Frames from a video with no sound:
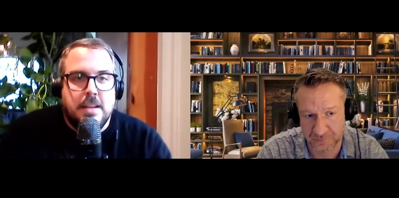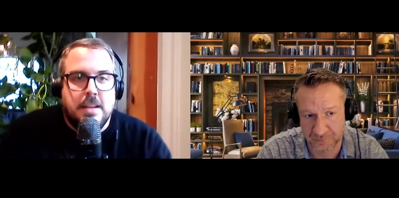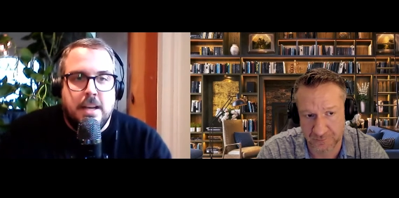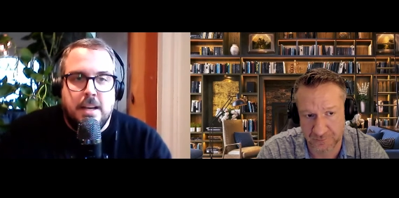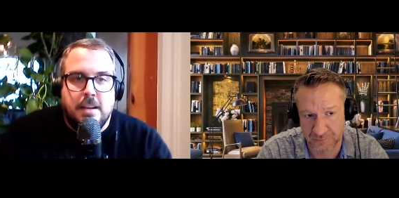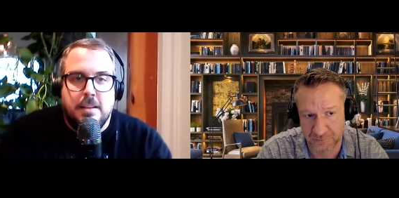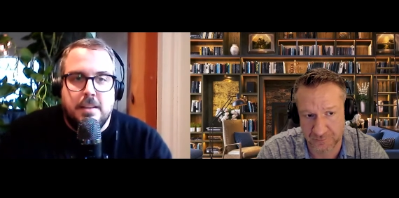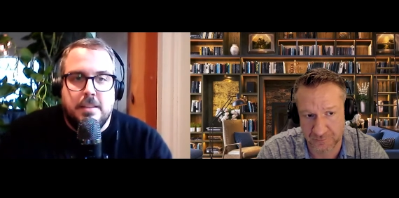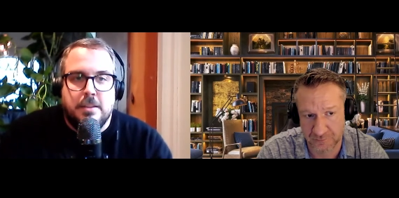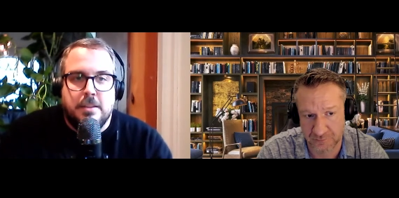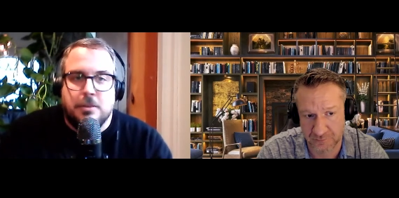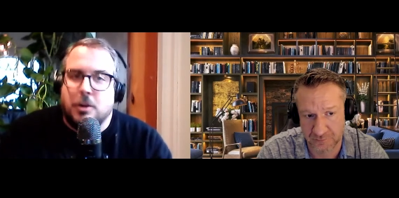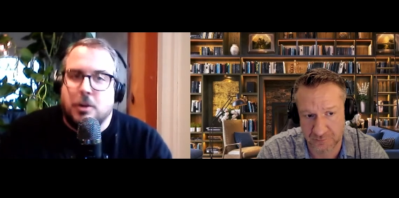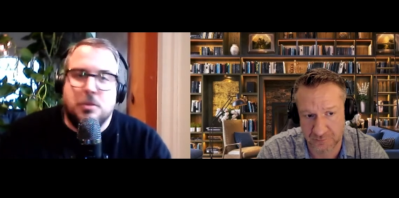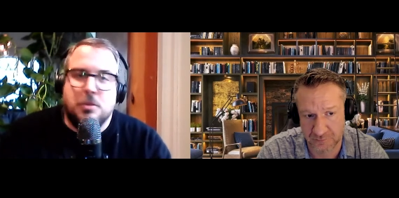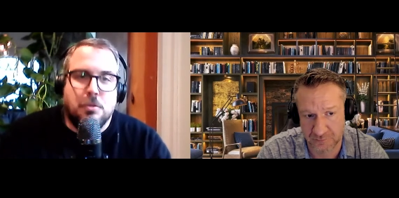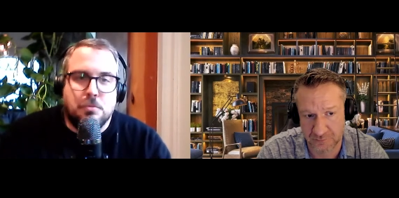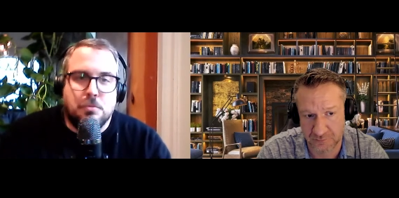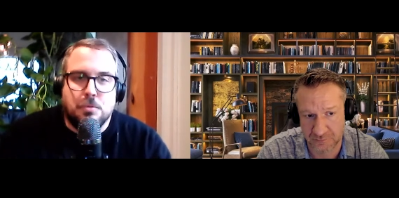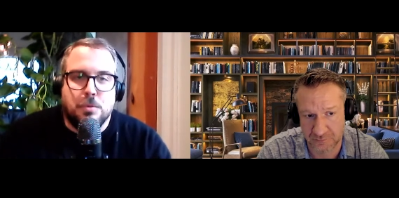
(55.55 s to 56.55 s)
Speaker 1: uh, there
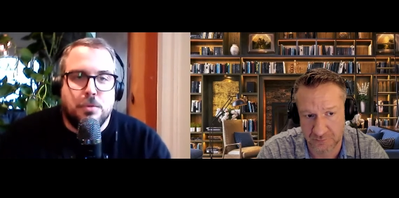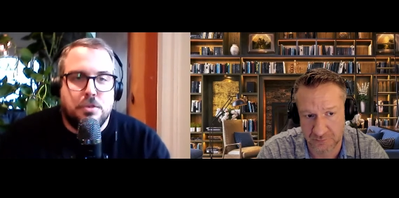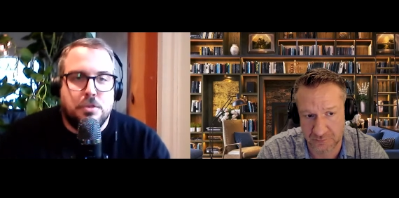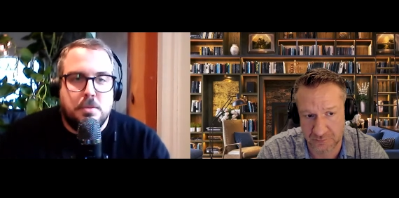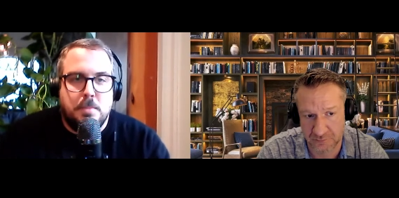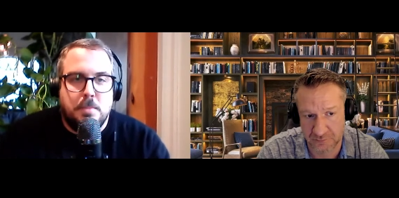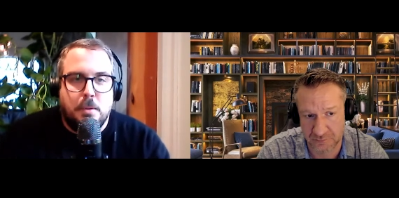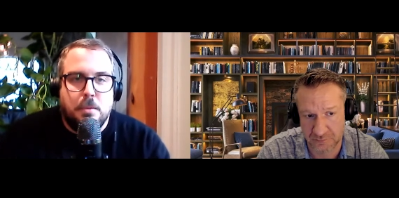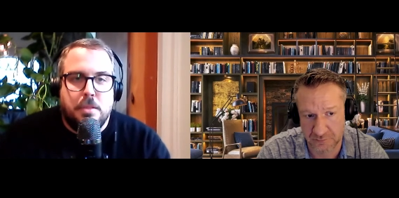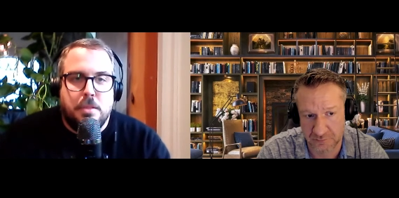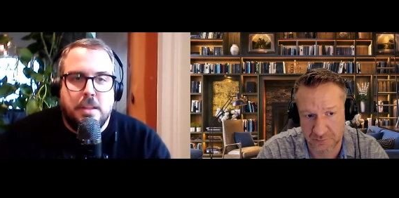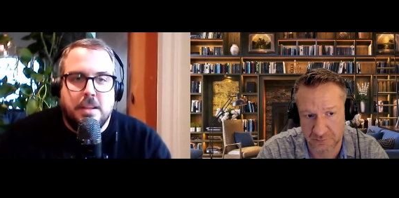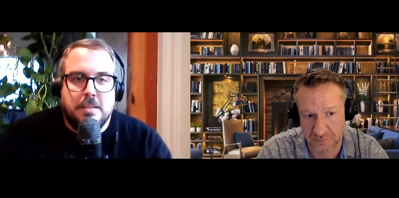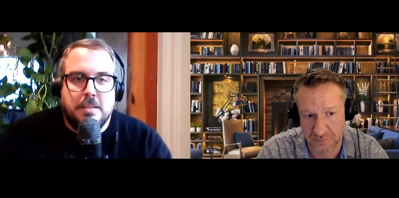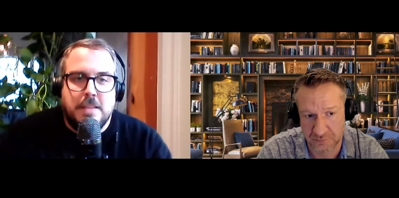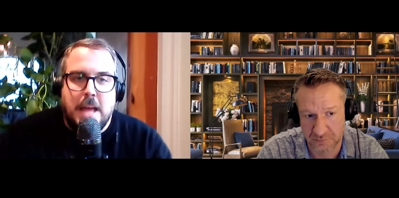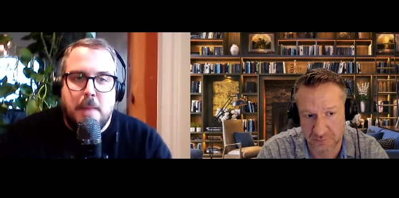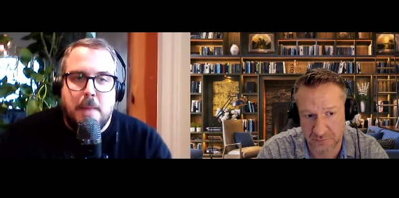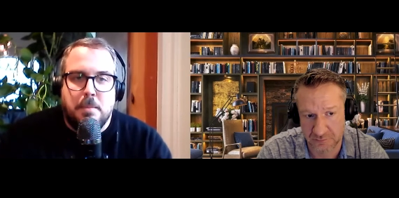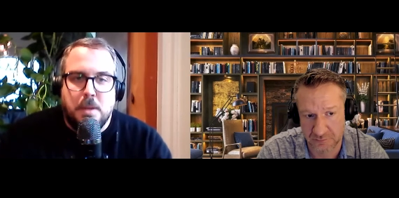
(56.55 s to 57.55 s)
are no rules about
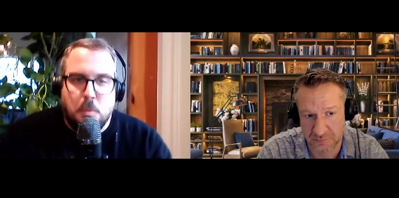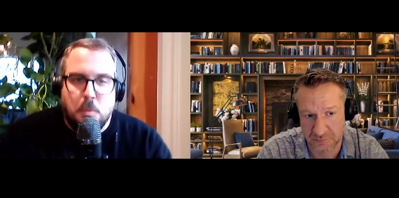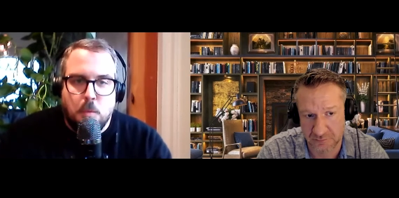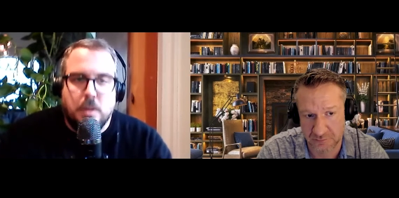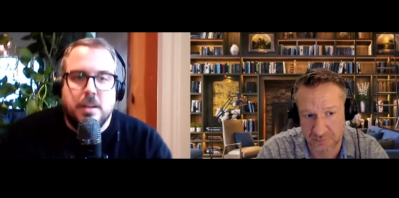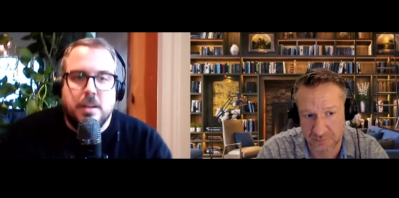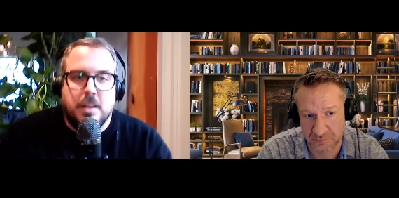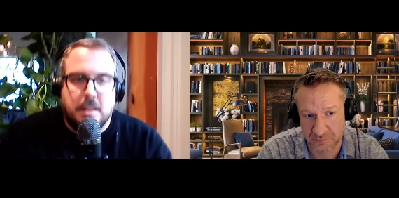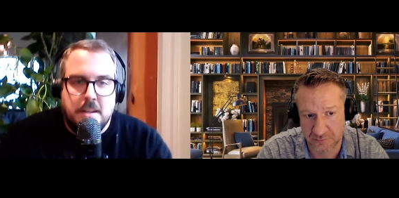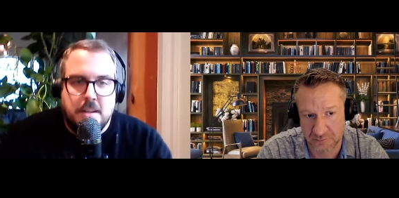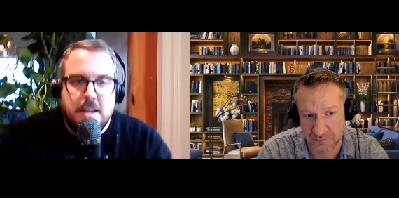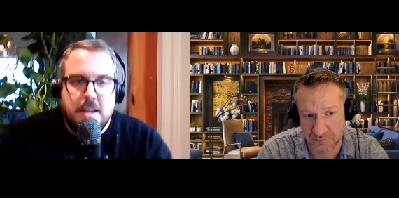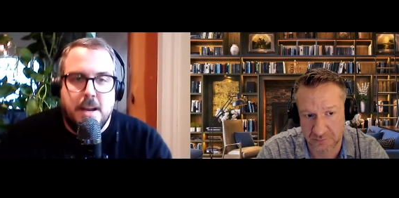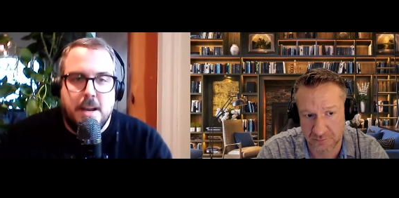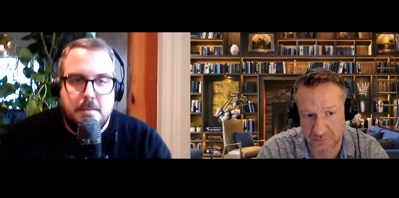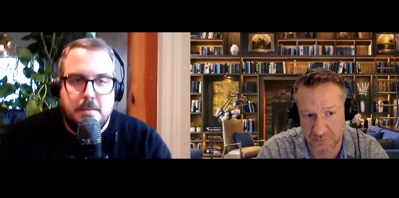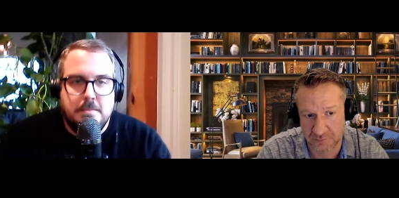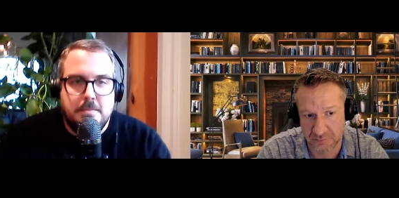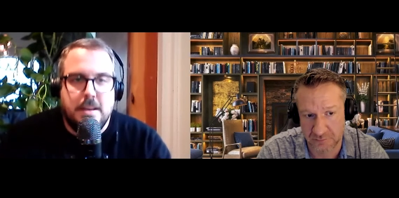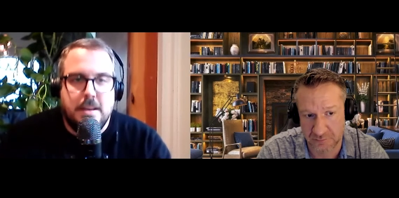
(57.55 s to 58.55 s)
things happening one at a
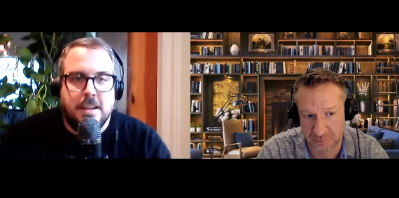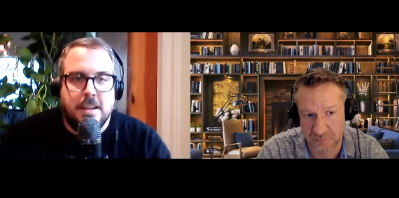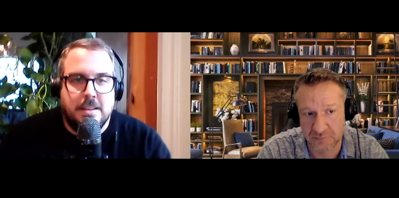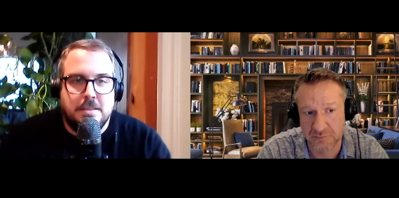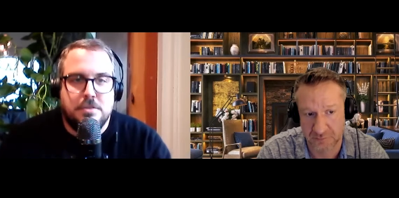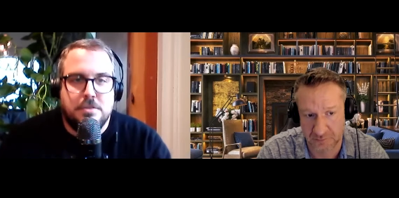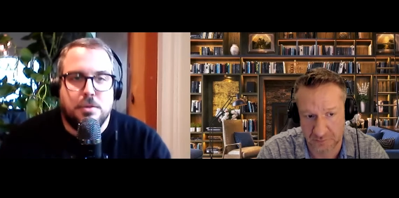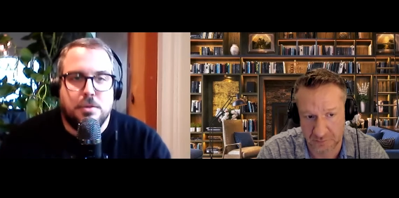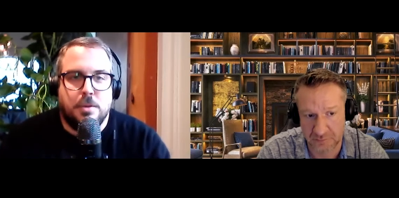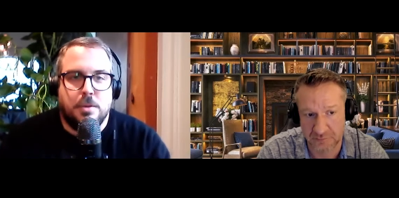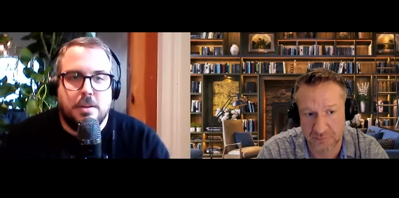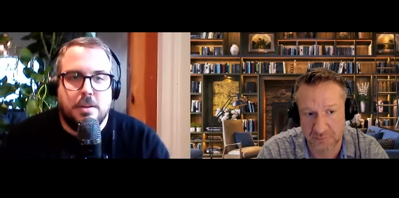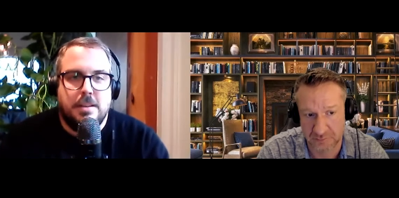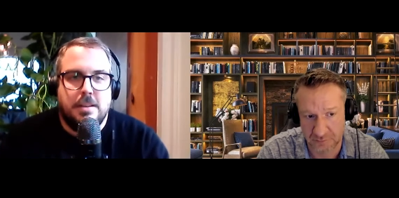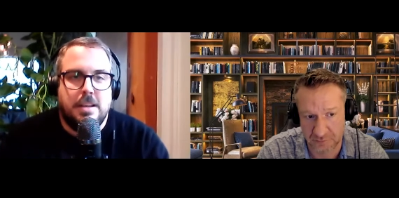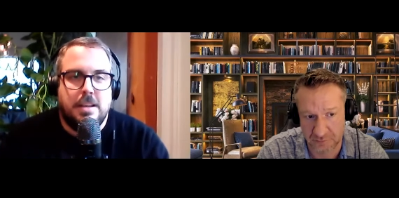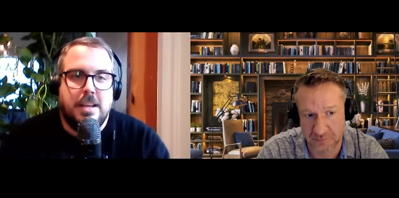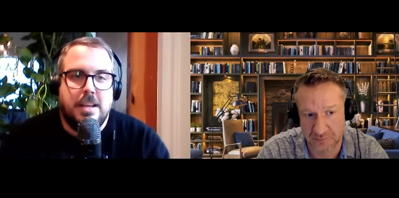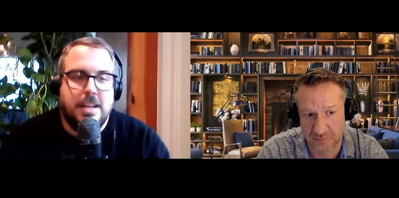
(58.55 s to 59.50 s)
time, and so uh,